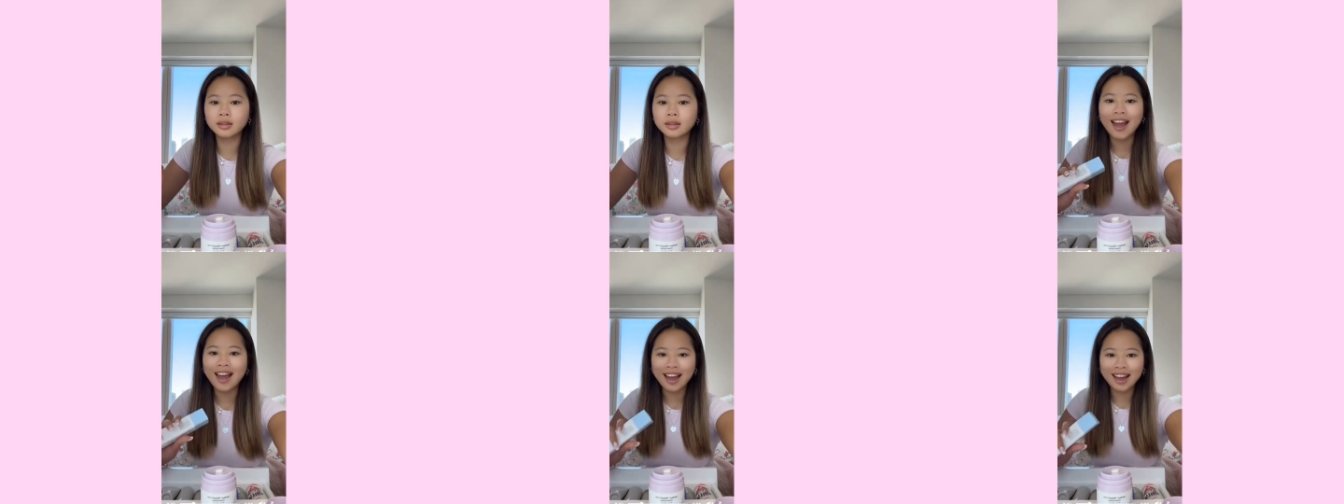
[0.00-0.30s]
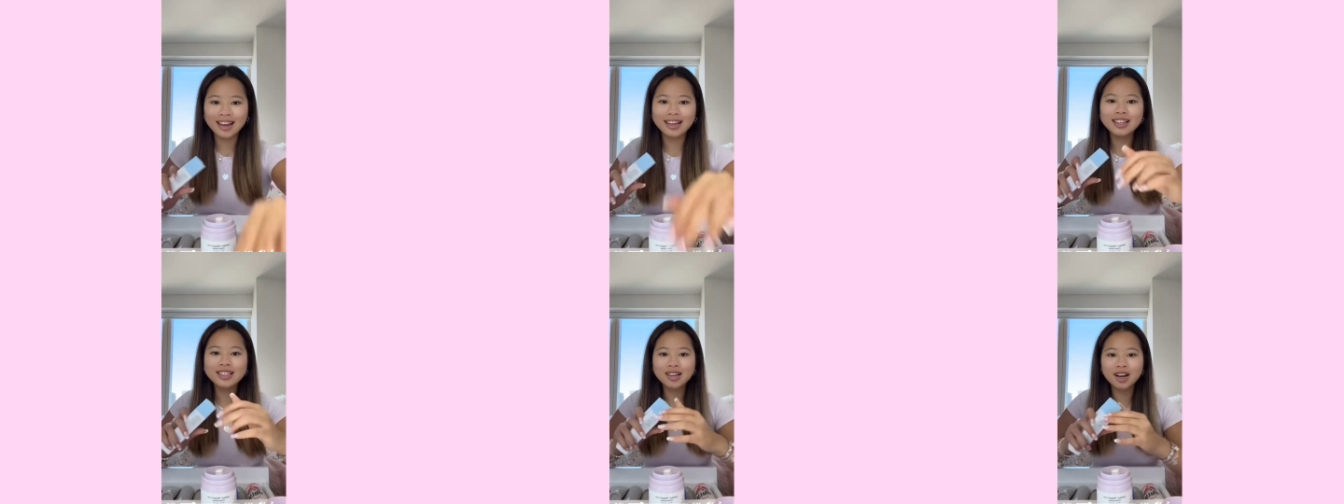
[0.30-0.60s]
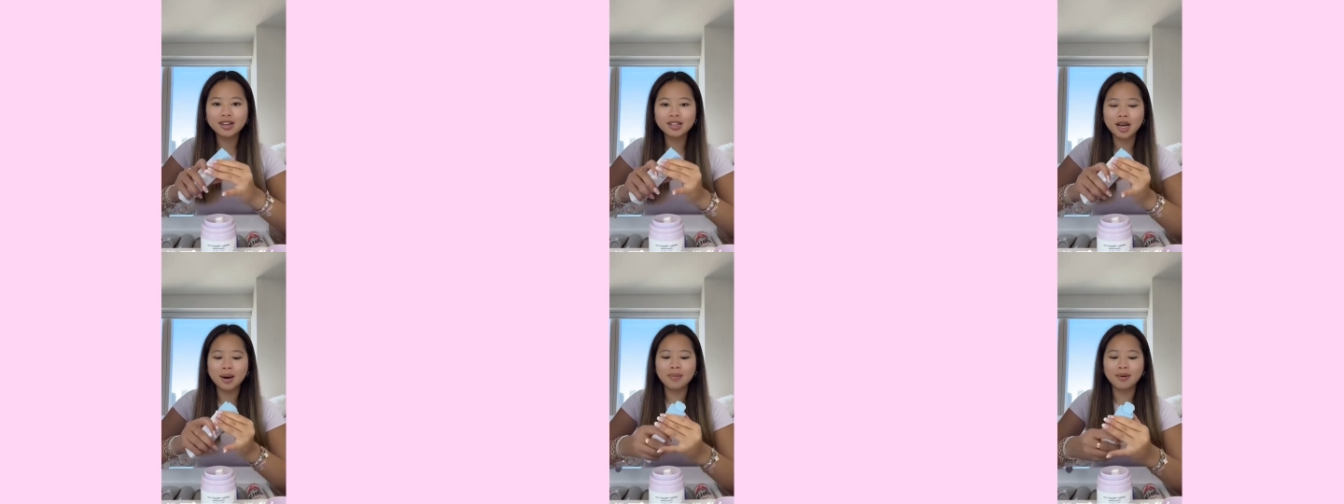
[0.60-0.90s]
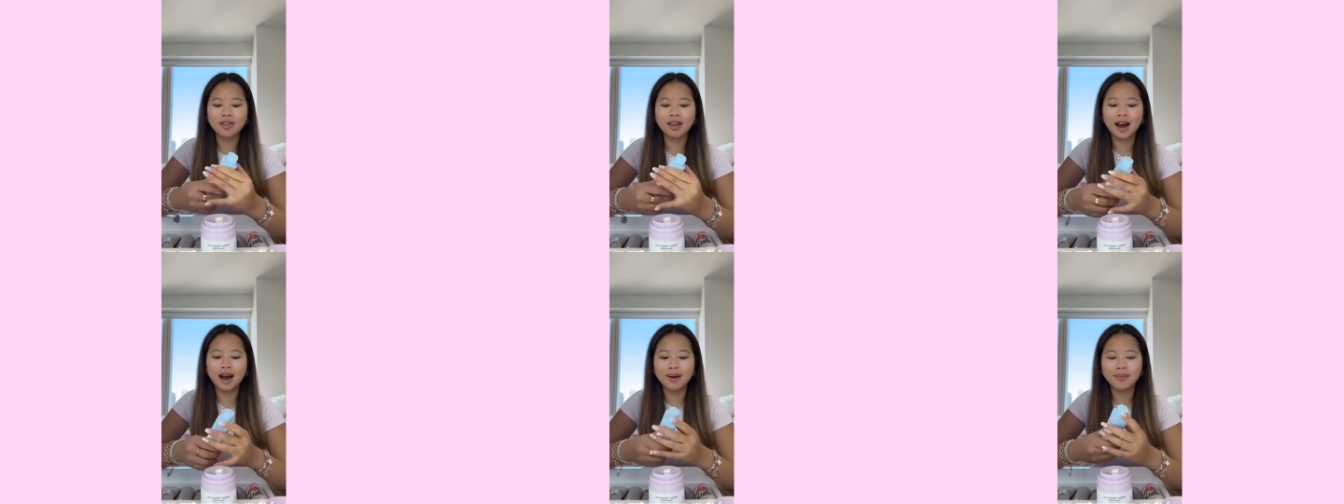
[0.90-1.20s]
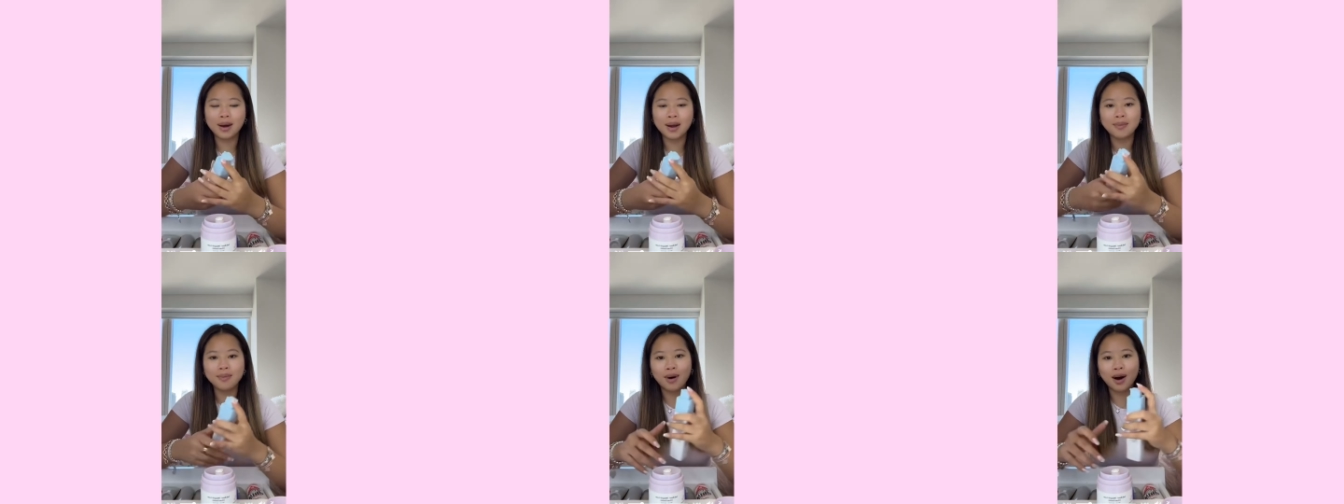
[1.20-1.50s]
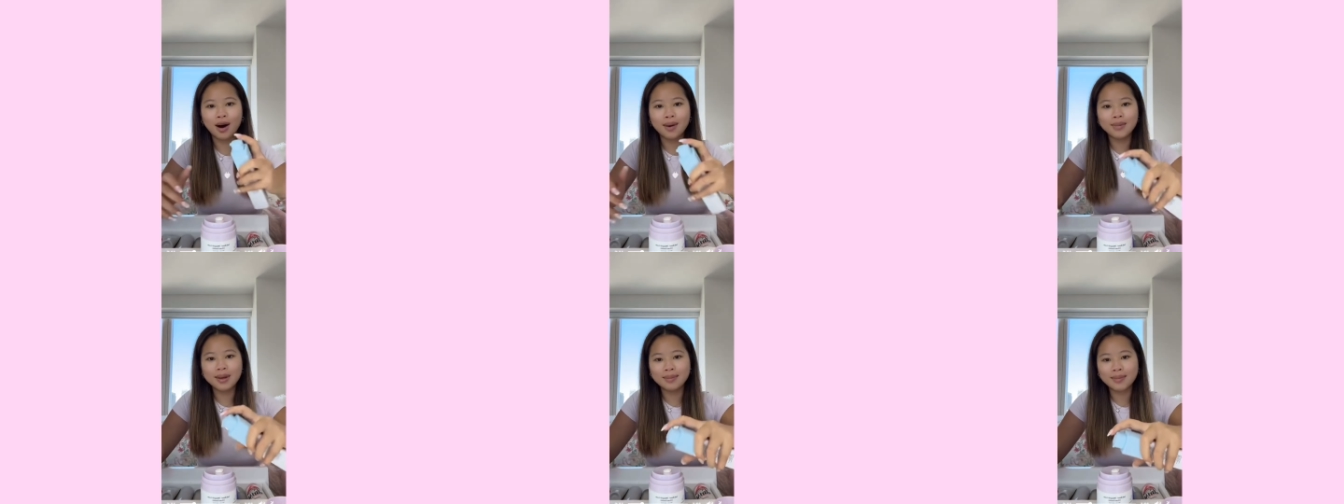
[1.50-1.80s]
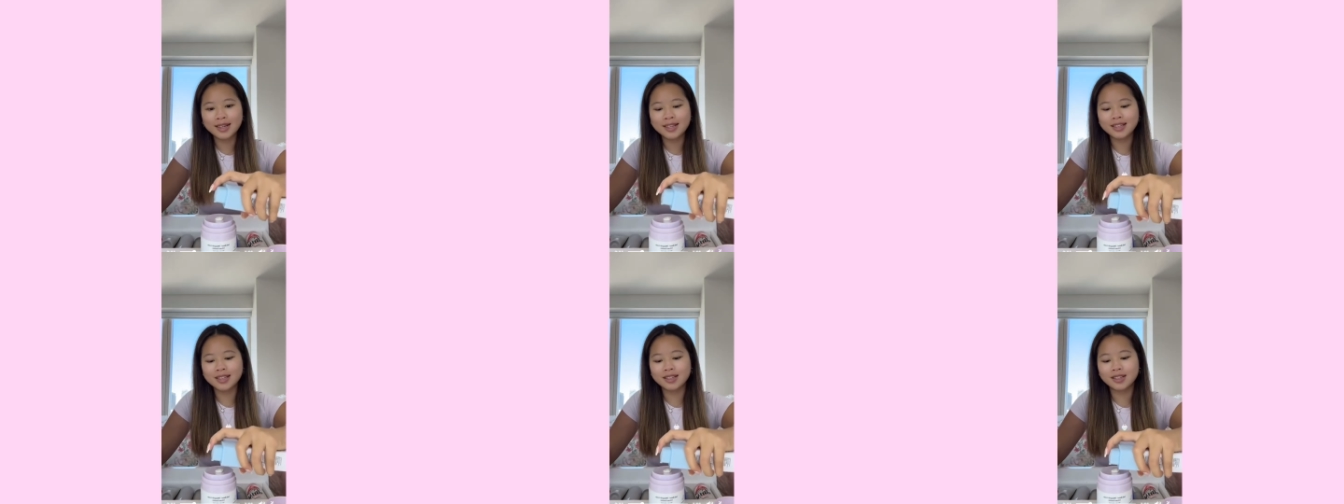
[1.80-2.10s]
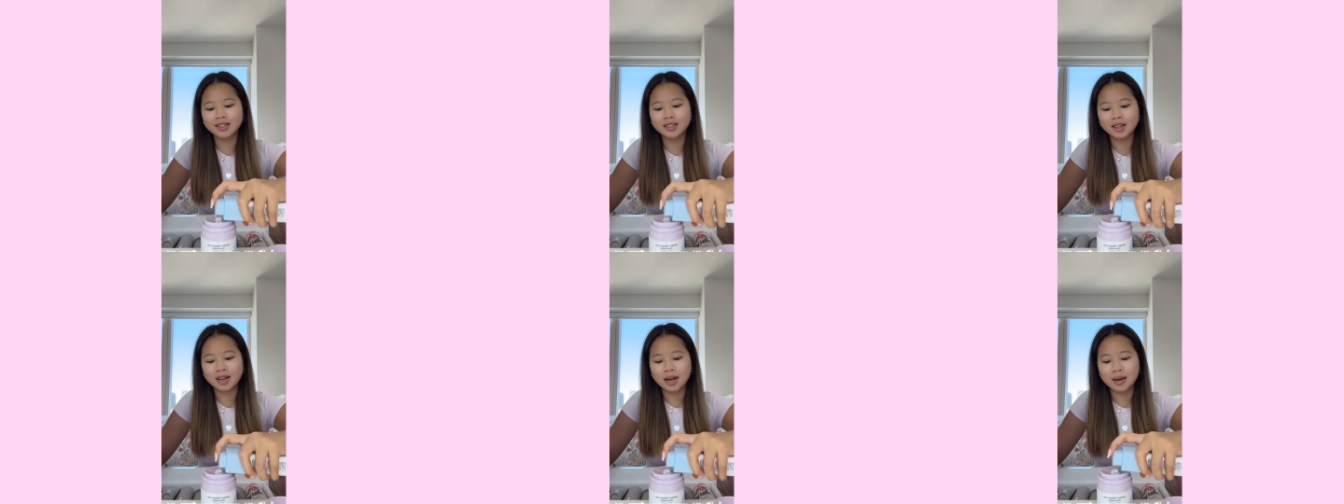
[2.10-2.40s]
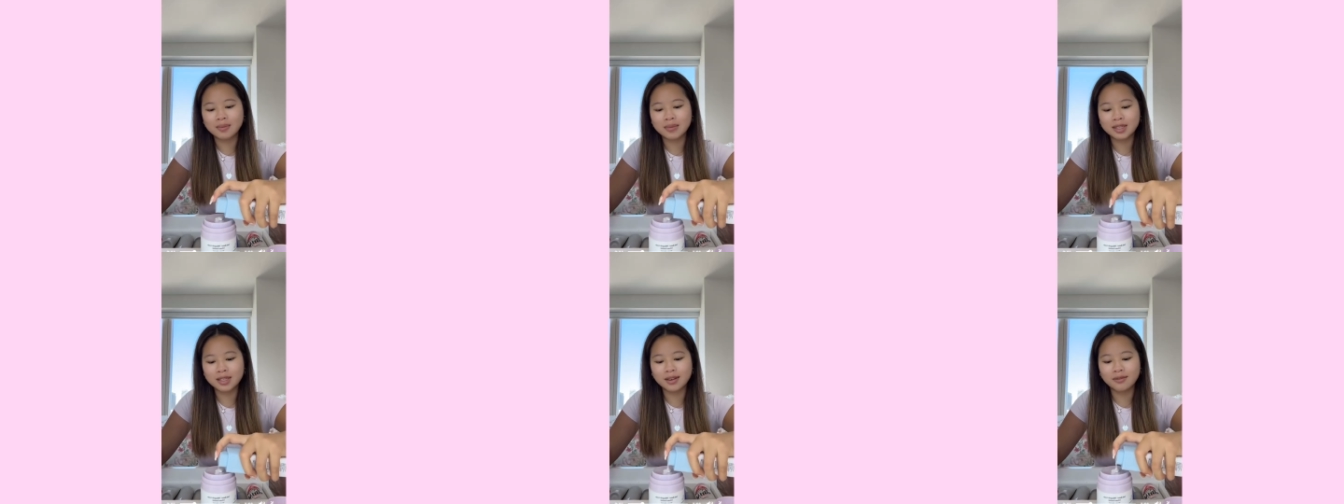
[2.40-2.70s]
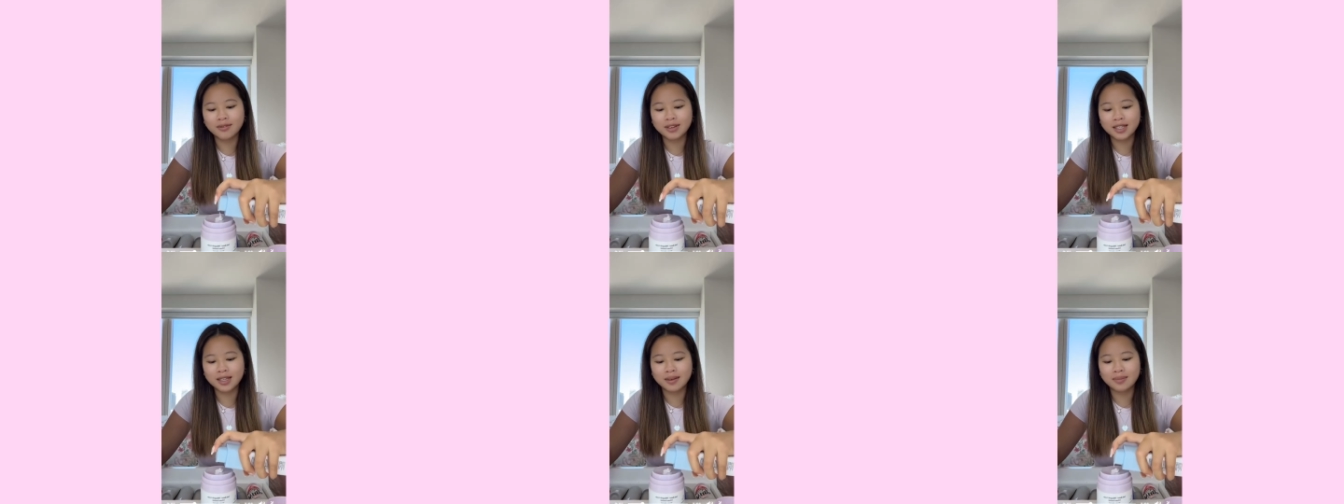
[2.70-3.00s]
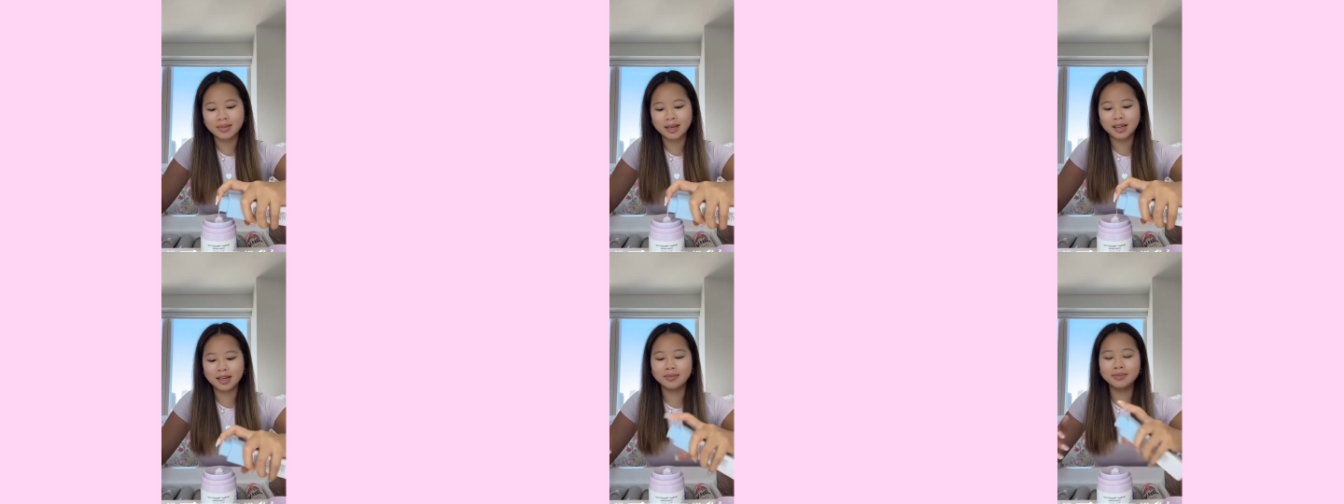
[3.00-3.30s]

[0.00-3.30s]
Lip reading: And on top of that, my mom and my sister comes to visit me